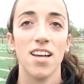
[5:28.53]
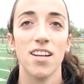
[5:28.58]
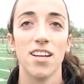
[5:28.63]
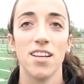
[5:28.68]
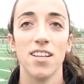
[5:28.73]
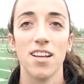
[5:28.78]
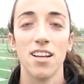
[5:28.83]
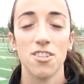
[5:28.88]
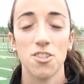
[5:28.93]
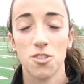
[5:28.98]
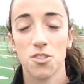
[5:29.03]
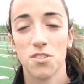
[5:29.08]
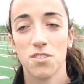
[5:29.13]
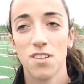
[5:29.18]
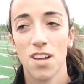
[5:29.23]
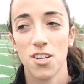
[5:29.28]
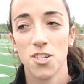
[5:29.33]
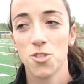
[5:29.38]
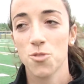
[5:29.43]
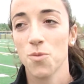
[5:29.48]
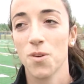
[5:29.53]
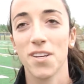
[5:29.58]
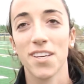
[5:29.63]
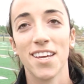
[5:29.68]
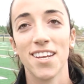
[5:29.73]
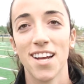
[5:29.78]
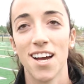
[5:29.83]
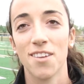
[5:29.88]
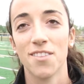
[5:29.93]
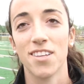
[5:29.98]
I just want to get
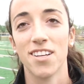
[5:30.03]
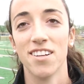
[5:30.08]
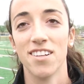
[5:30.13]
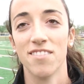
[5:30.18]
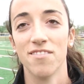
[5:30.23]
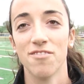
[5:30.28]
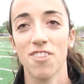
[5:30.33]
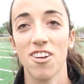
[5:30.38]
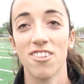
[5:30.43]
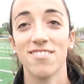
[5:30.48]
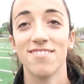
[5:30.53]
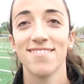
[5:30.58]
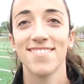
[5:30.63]
out there and run.